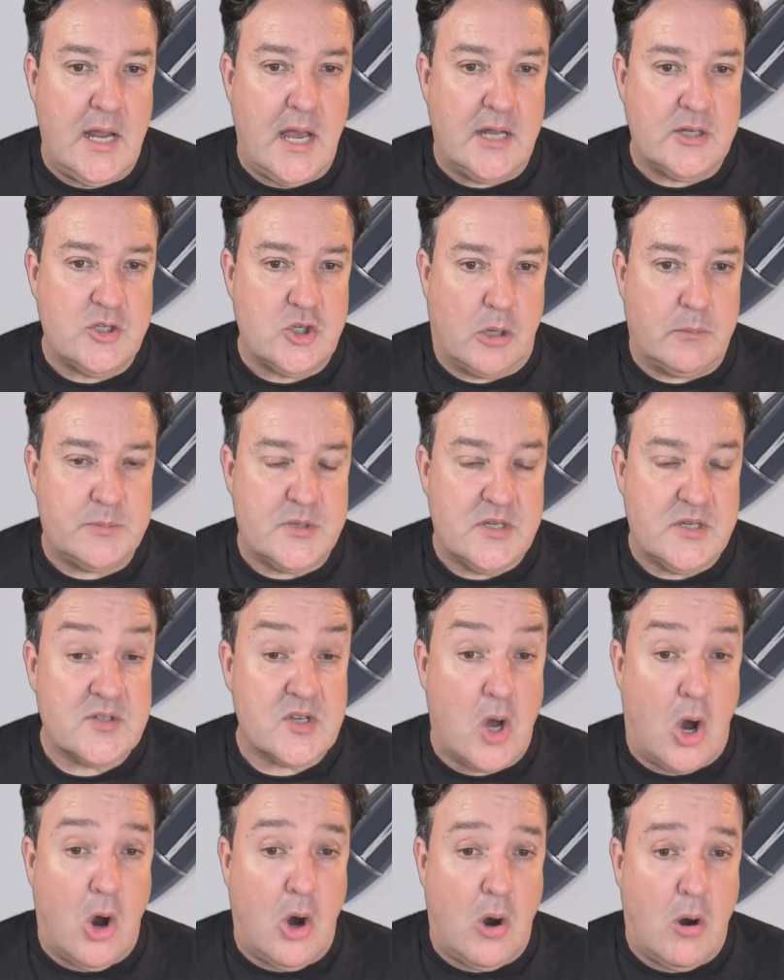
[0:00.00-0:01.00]
adopters
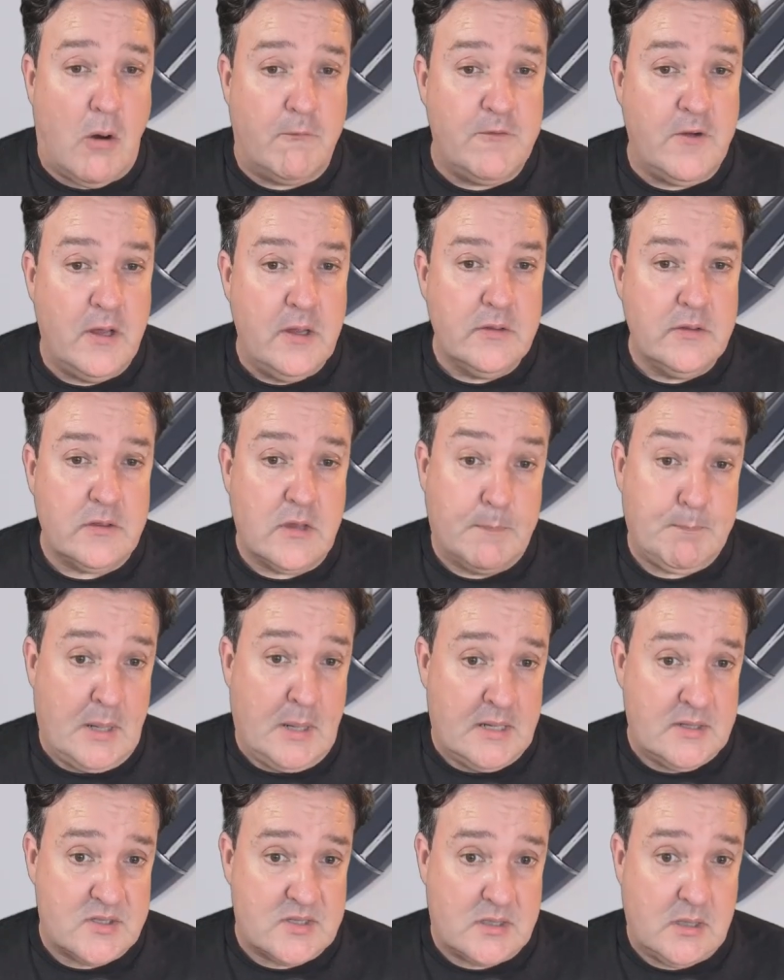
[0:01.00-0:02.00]
of the
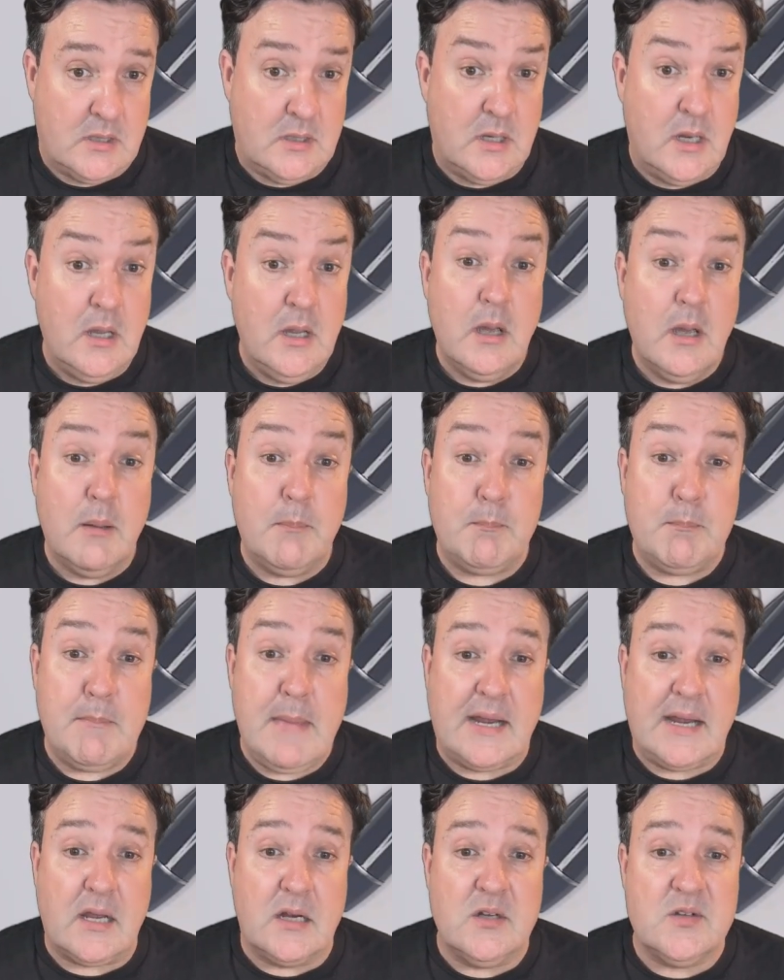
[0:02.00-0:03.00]
piston
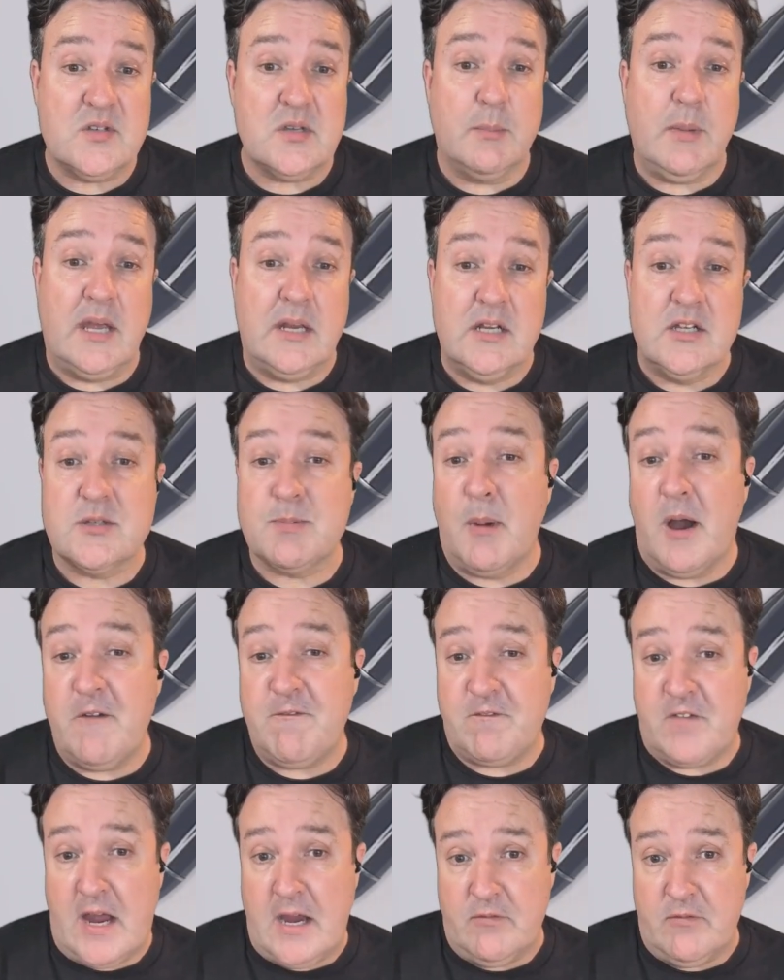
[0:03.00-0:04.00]
mechanism. It is my
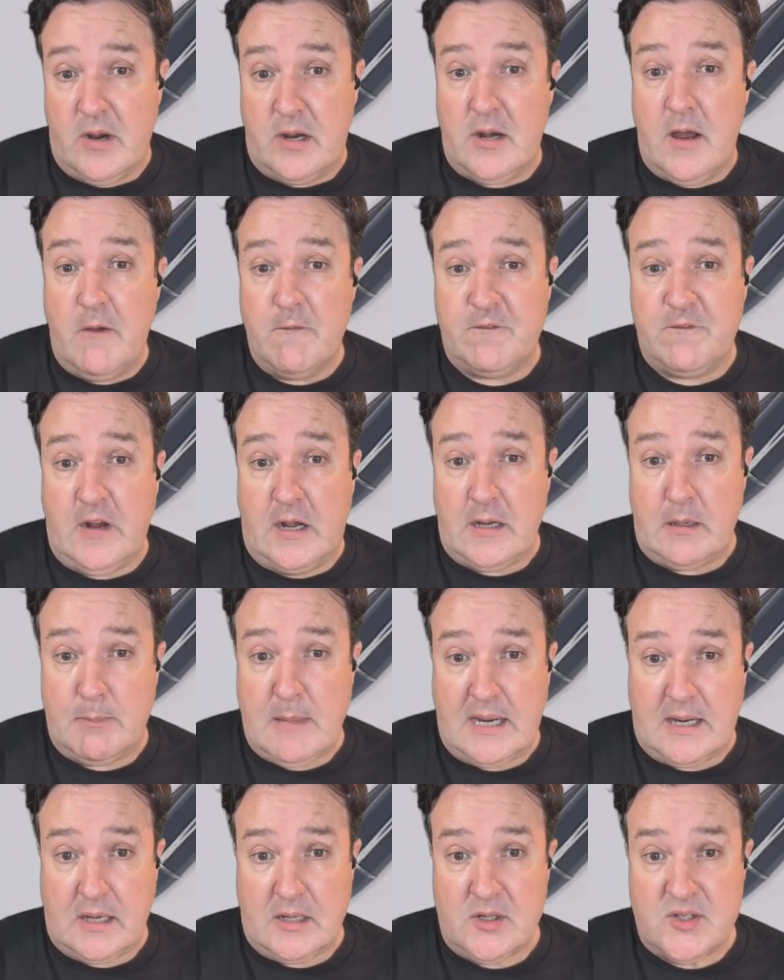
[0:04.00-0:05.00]
favorite filling
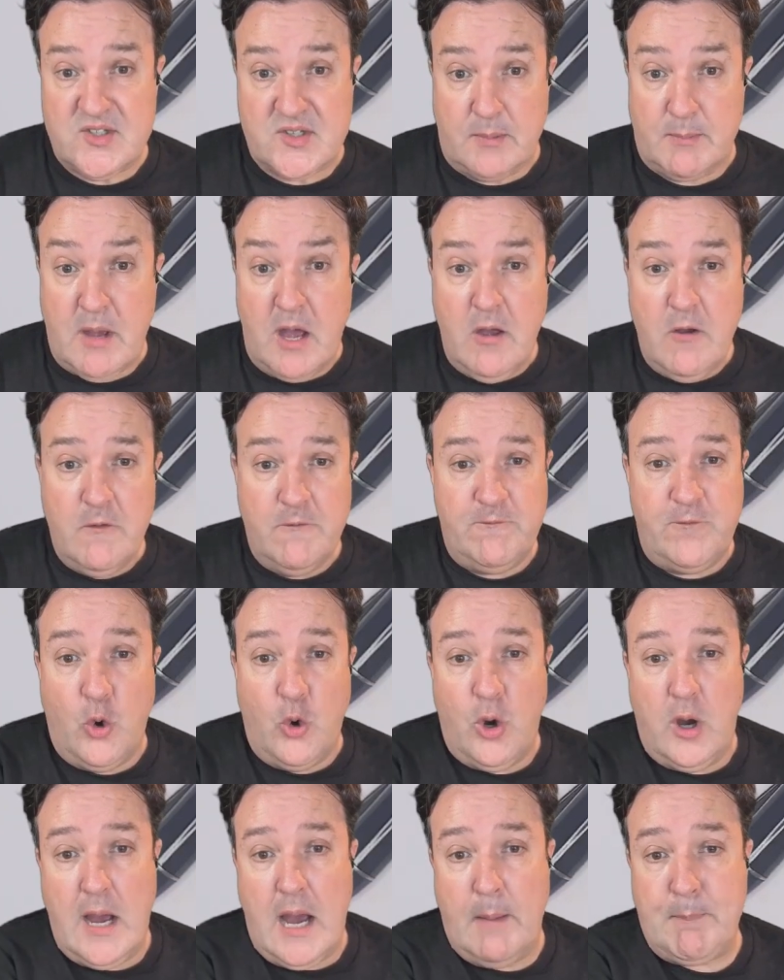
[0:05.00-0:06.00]
mechanism
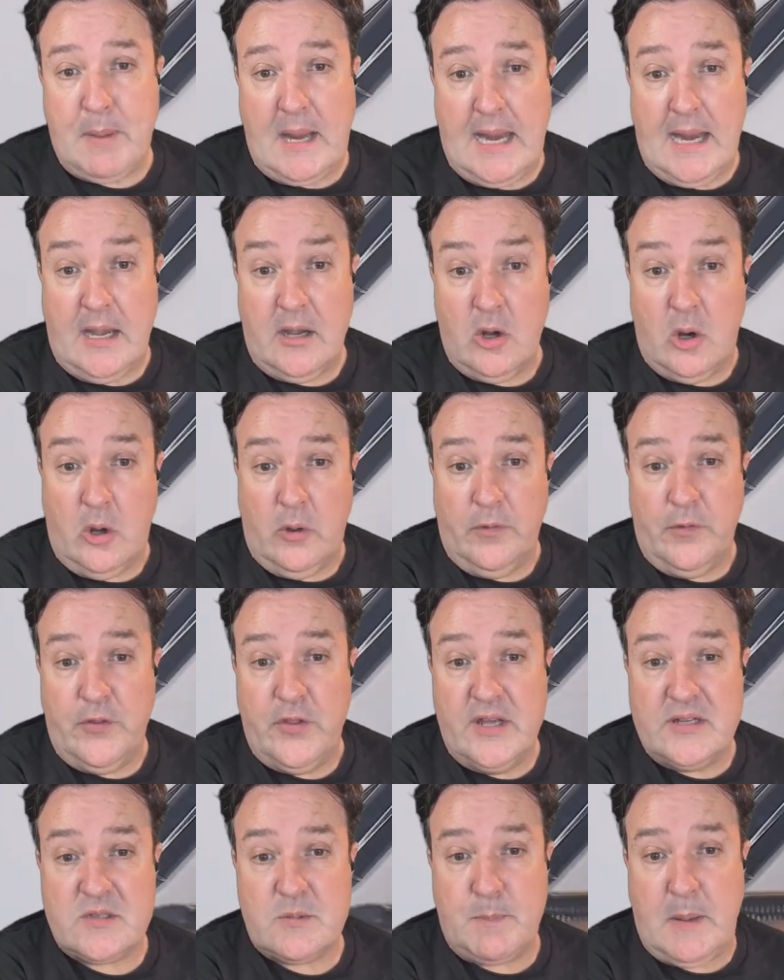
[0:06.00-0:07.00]
for a pen. On
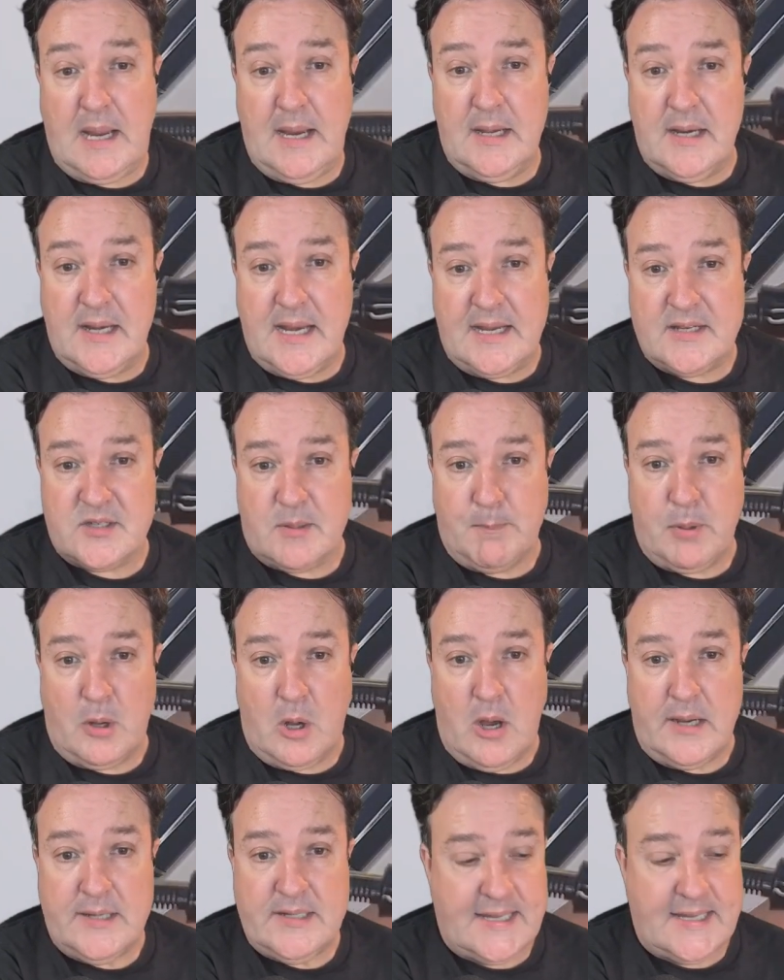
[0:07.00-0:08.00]
this pen, it has a
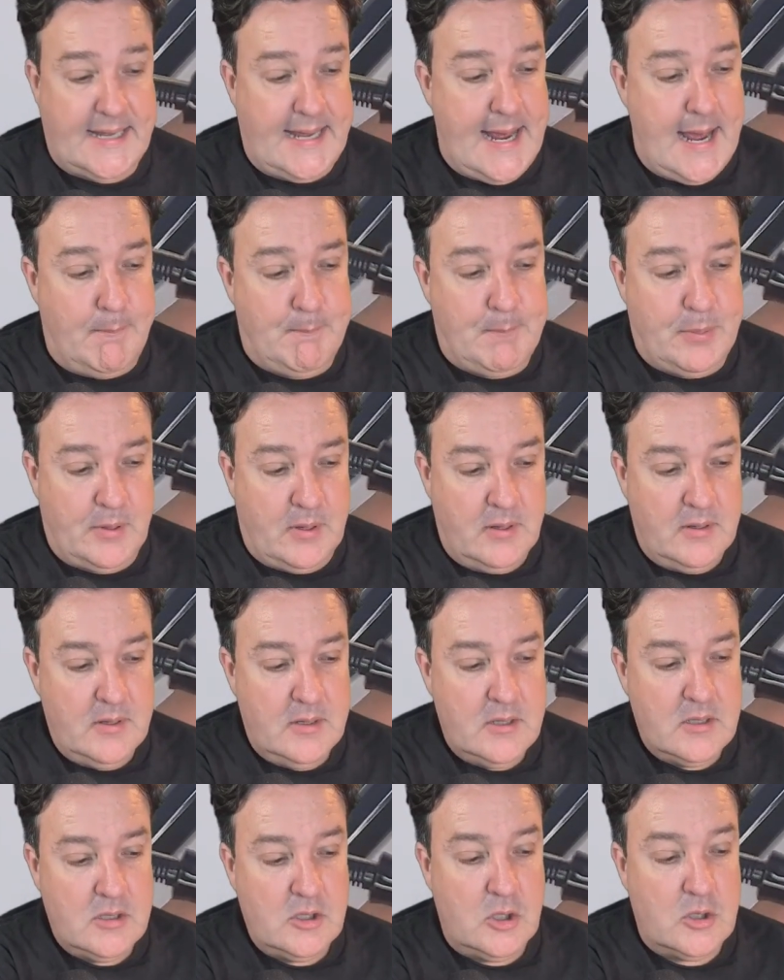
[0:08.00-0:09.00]
blind cap.
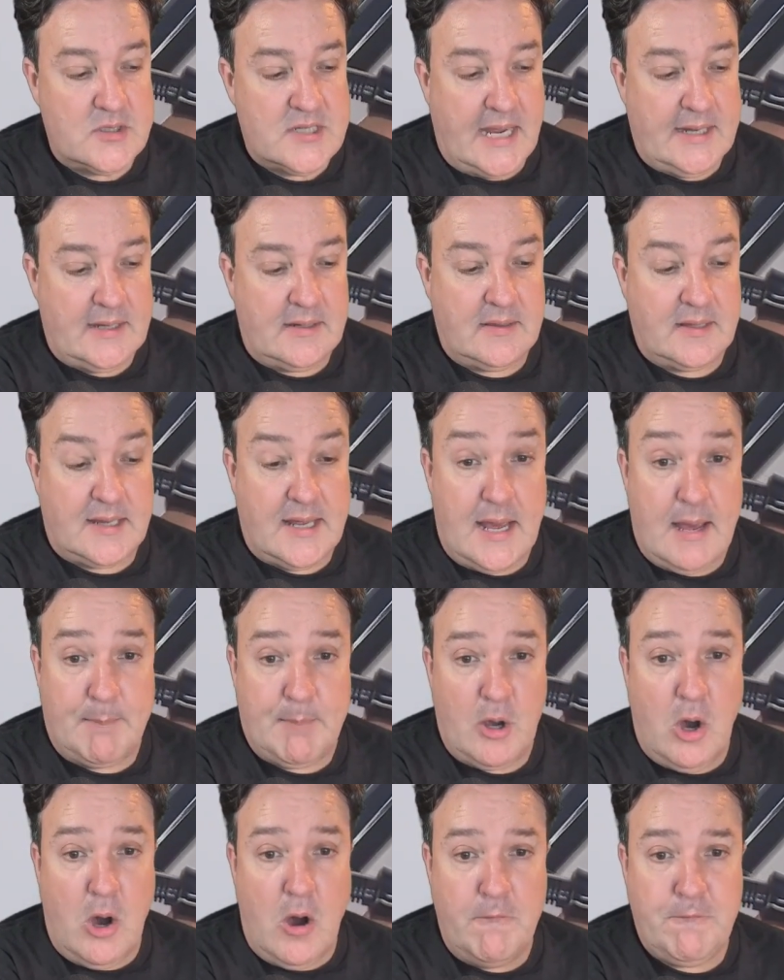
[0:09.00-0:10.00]
You take the cap
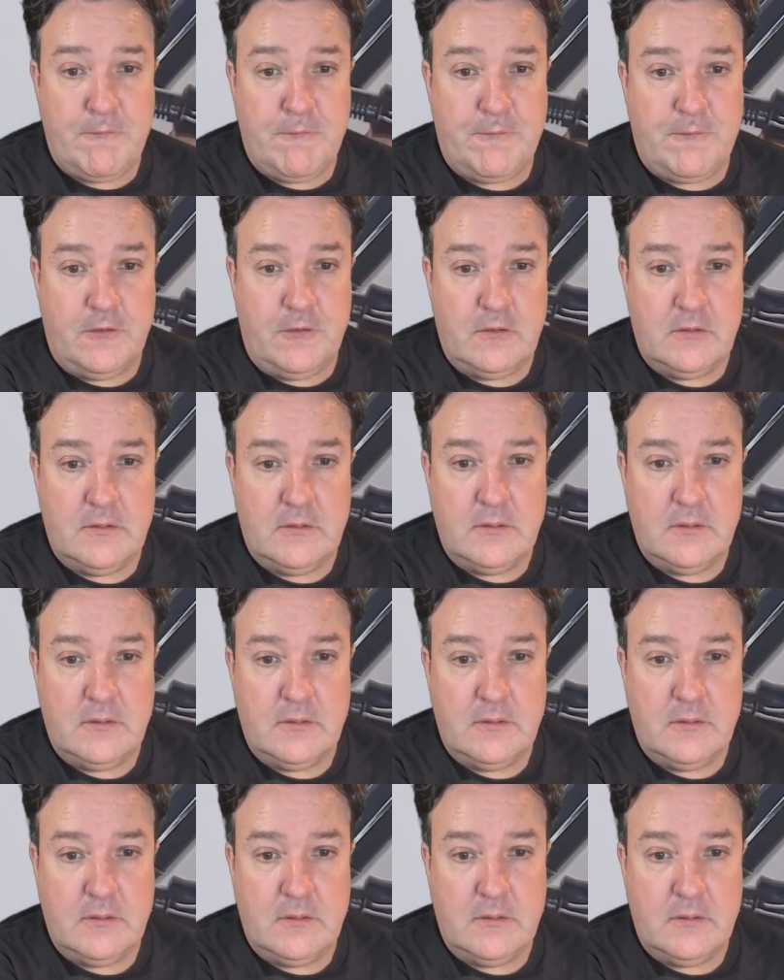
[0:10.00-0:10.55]
off,